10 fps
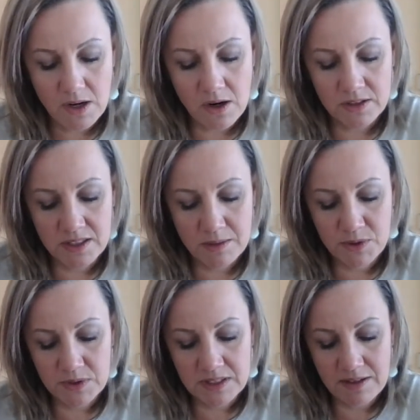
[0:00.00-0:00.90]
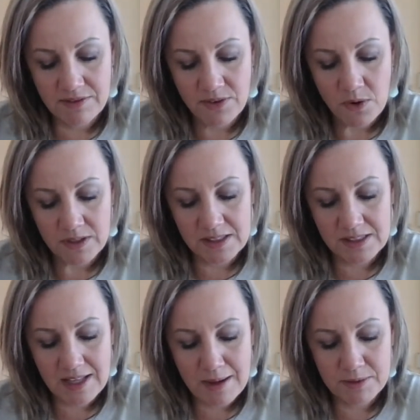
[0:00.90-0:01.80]
R.W. stepped forward and
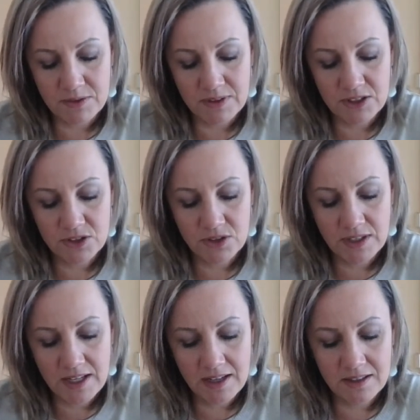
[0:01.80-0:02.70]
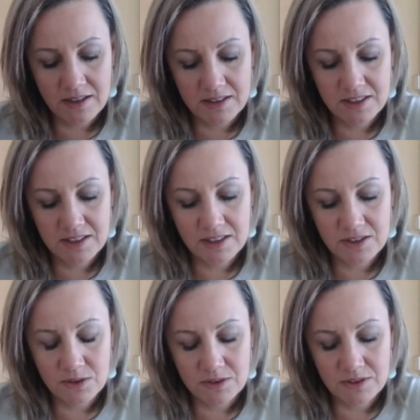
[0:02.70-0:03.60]
slapped a reassuring hand on TJ's
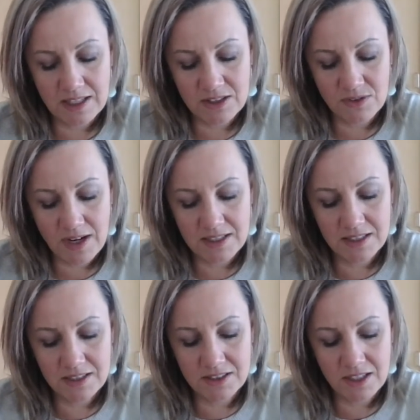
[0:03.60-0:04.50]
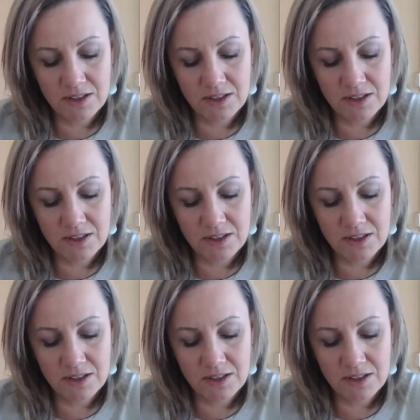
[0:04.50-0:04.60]
shoulder. That's right, TJ.